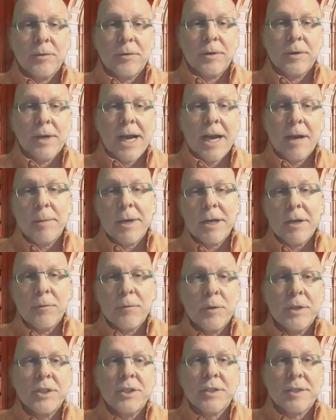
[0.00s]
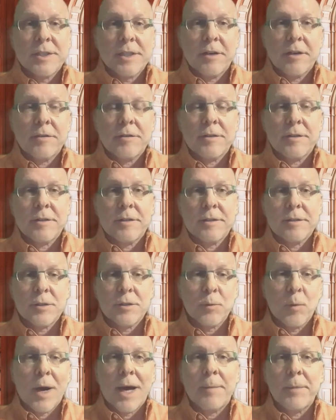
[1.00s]
how about if we just start
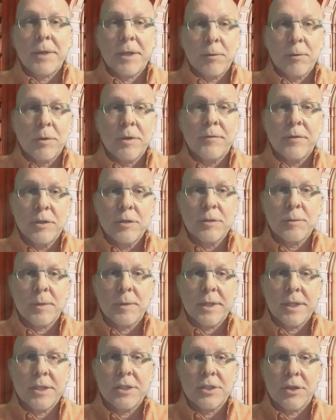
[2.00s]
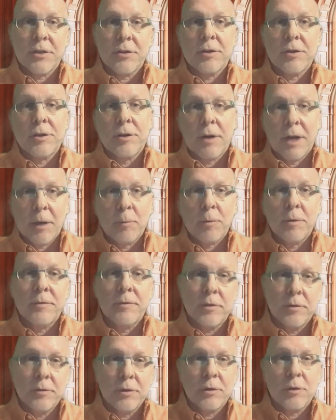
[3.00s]
swapping reviews with each other? I'll
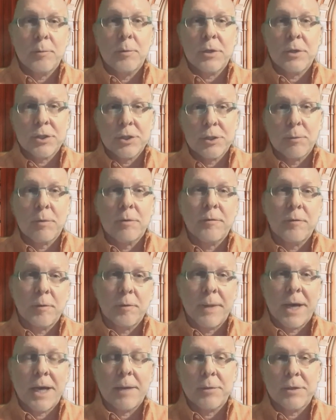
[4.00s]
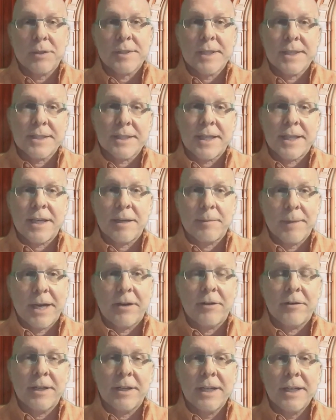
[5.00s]
review your books, you review my books as they come
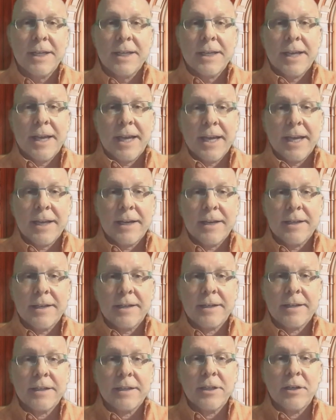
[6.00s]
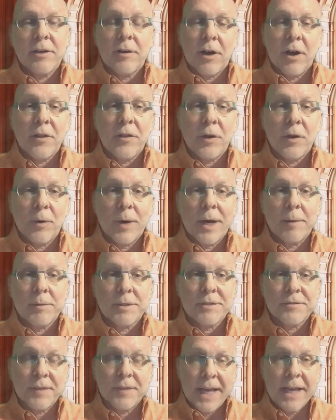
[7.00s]
out. And, although I
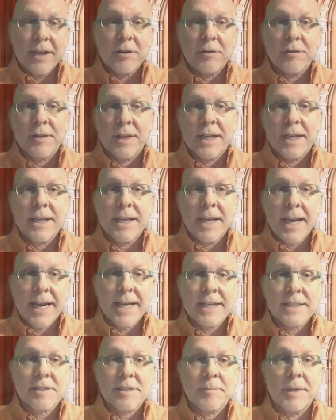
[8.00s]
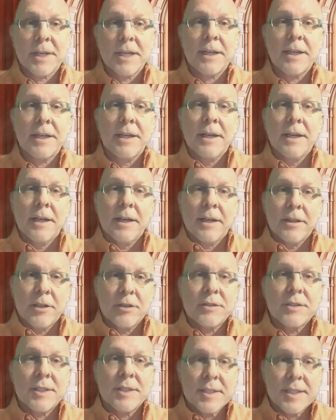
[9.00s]
was flattered that he asked me,
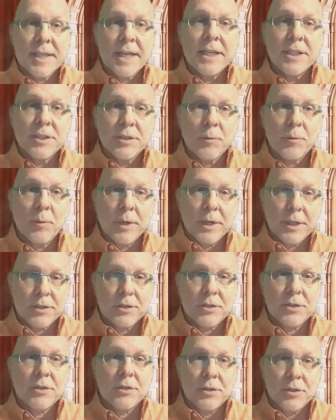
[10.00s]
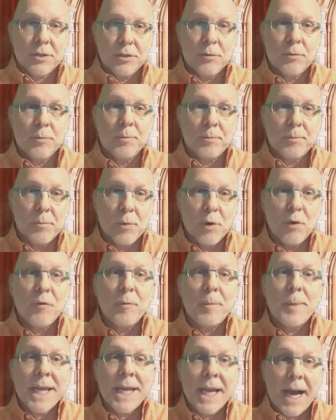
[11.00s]
there's a stage at which you
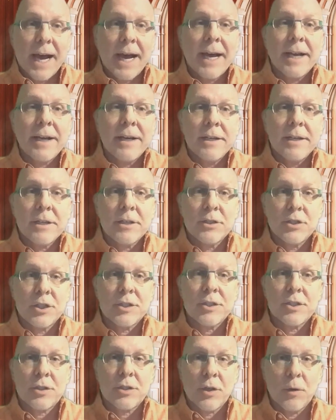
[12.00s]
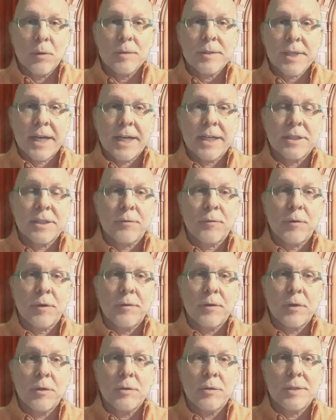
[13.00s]
move beyond just those kinds of
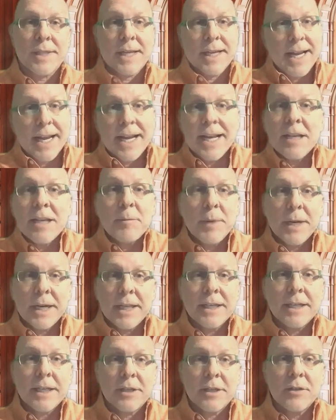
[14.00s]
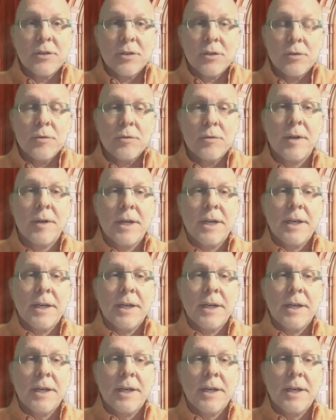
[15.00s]
reviews that anybody can do